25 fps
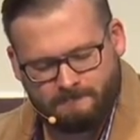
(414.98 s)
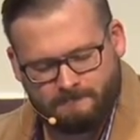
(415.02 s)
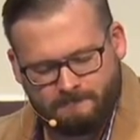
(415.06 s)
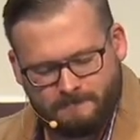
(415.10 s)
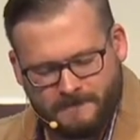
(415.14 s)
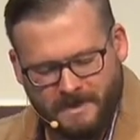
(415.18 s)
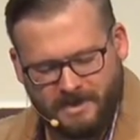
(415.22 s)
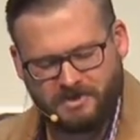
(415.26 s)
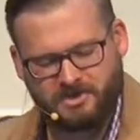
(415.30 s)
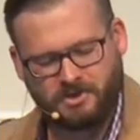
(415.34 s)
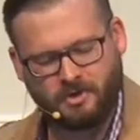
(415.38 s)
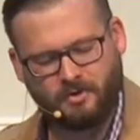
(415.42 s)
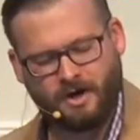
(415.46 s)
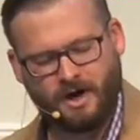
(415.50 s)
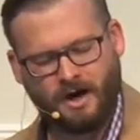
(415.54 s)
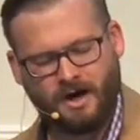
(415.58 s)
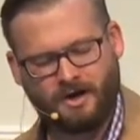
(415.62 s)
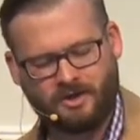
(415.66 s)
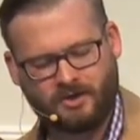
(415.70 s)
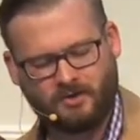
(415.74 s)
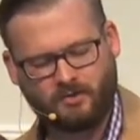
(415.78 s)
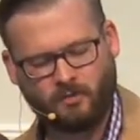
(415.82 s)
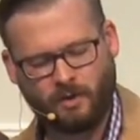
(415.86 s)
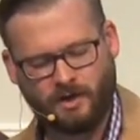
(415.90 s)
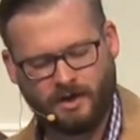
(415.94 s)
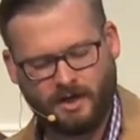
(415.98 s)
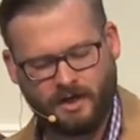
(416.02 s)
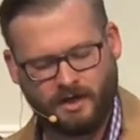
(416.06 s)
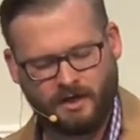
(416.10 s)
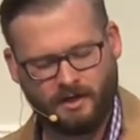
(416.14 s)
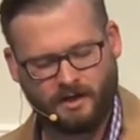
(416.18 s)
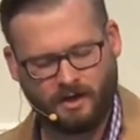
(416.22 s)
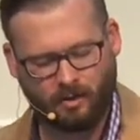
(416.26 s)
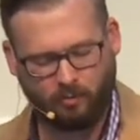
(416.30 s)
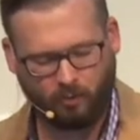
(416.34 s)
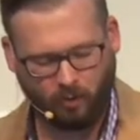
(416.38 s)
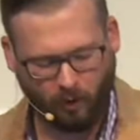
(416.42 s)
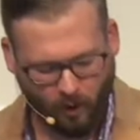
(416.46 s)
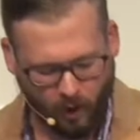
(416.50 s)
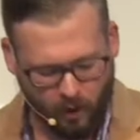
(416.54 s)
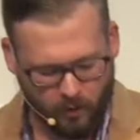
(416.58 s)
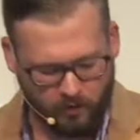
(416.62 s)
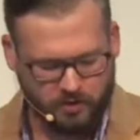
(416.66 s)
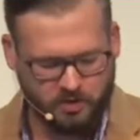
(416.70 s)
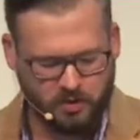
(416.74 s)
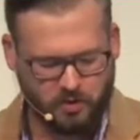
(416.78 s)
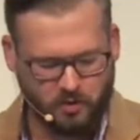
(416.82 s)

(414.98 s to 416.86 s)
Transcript: And so, God, as we approach